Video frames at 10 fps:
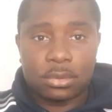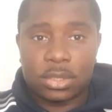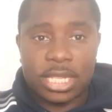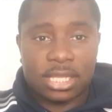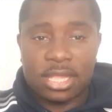
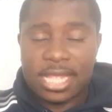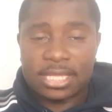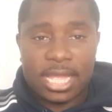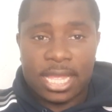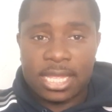
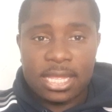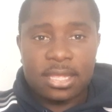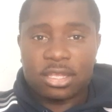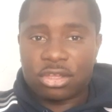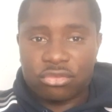deadline day,
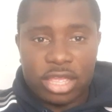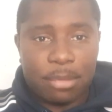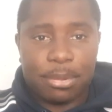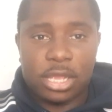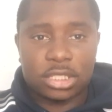
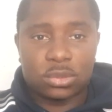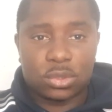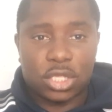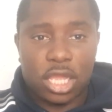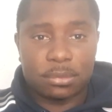agreeing
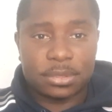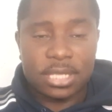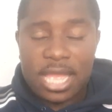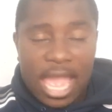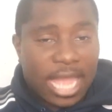personal terms,
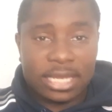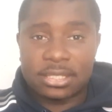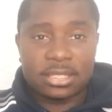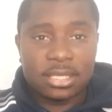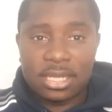
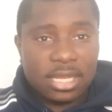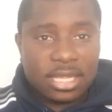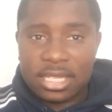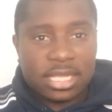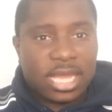and
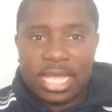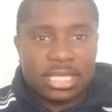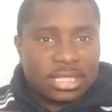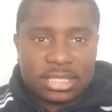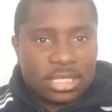getting
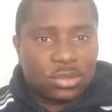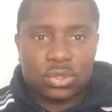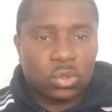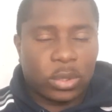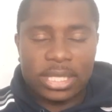his deal
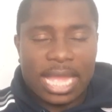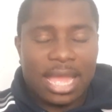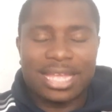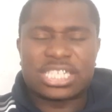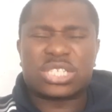sorted
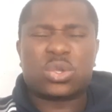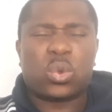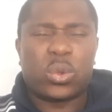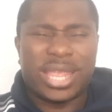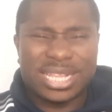out as
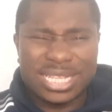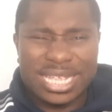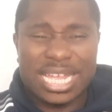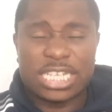quickly